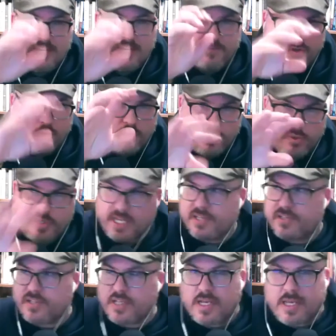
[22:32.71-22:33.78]
If you do
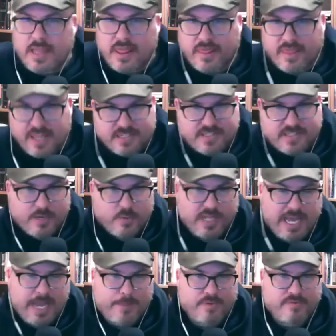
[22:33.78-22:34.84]
this, this thing will
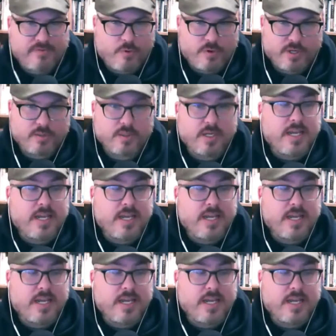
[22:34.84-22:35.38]
happen for you.